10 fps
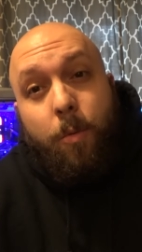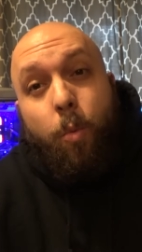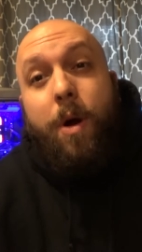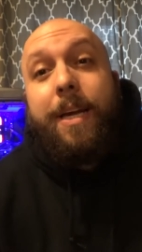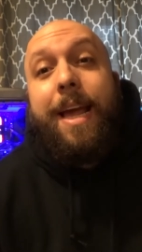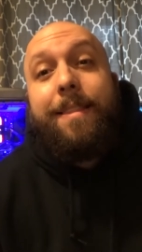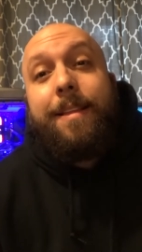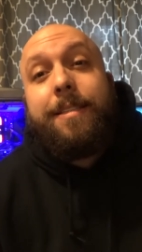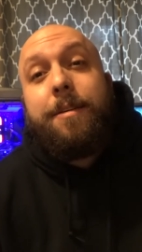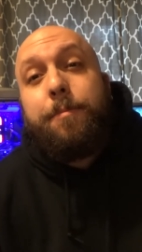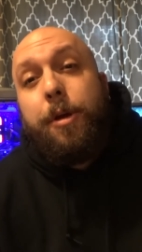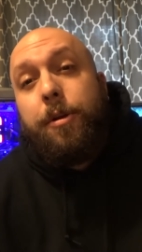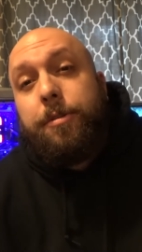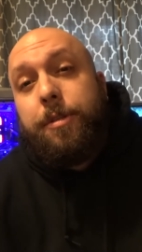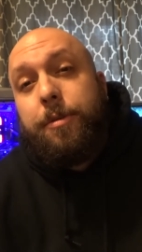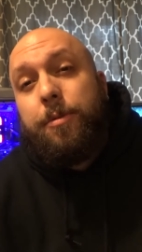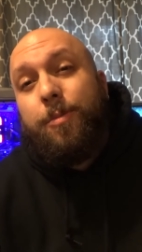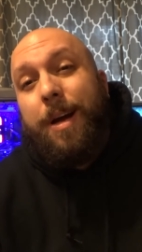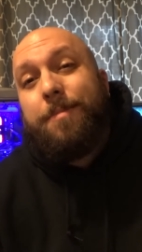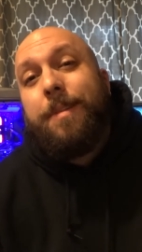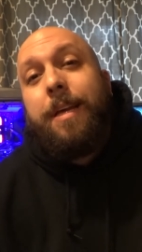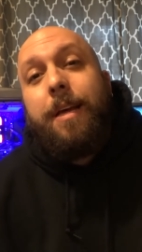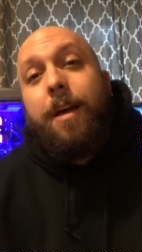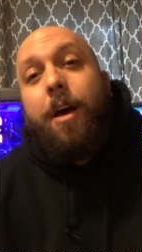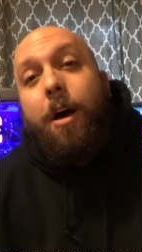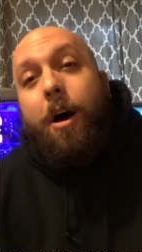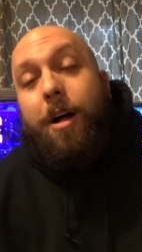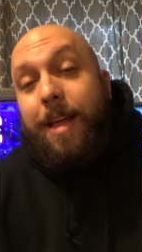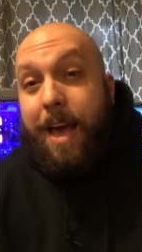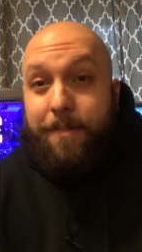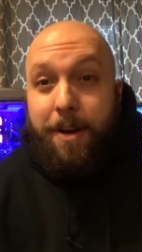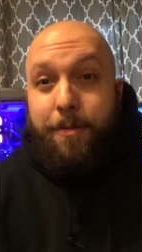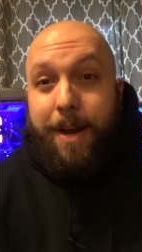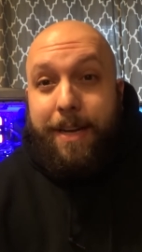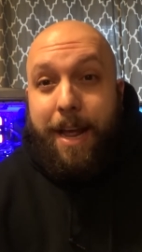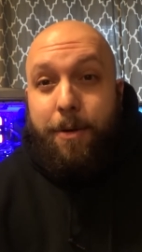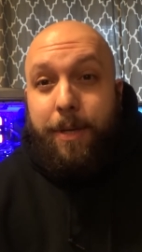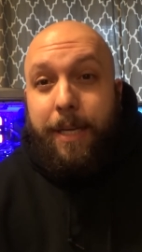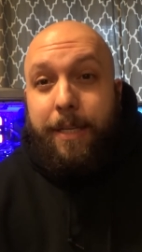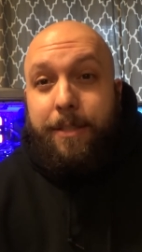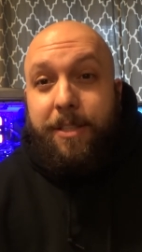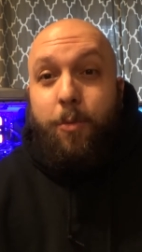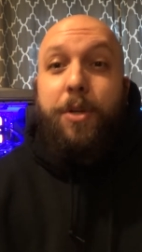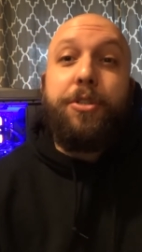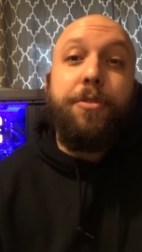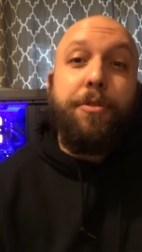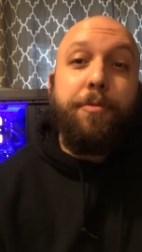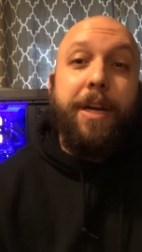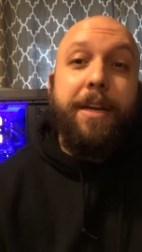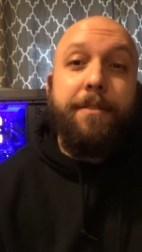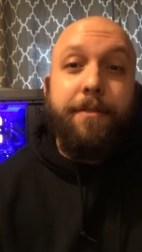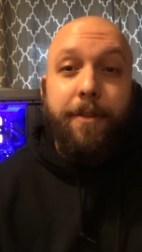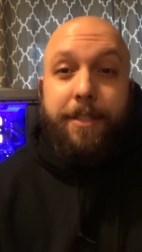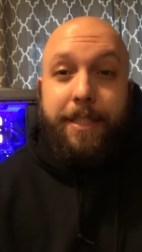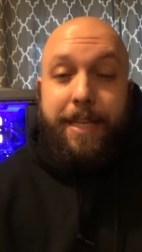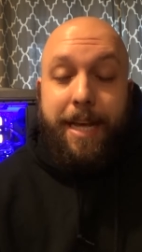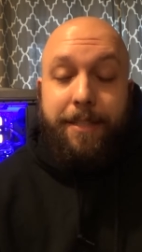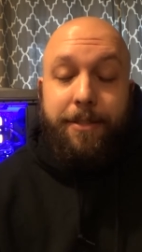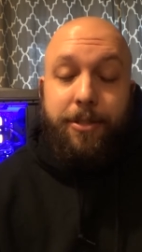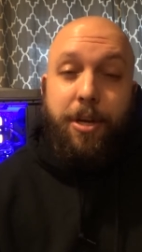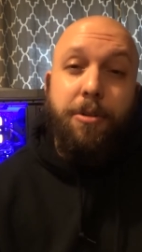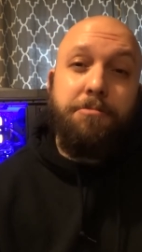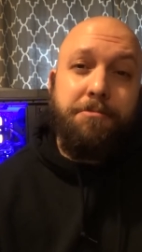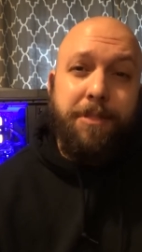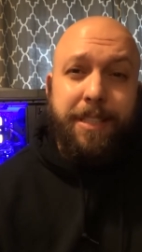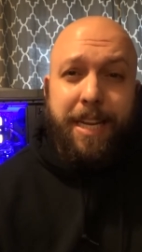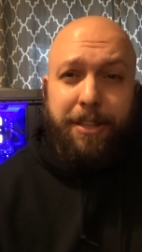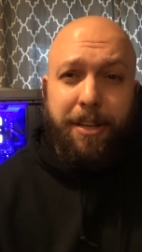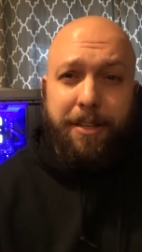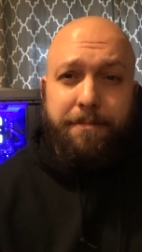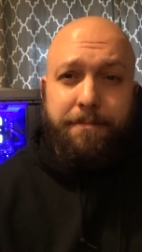What can this computer do? Well, all I have on it right now is The Witcher 3 for us to test, so let's take a look.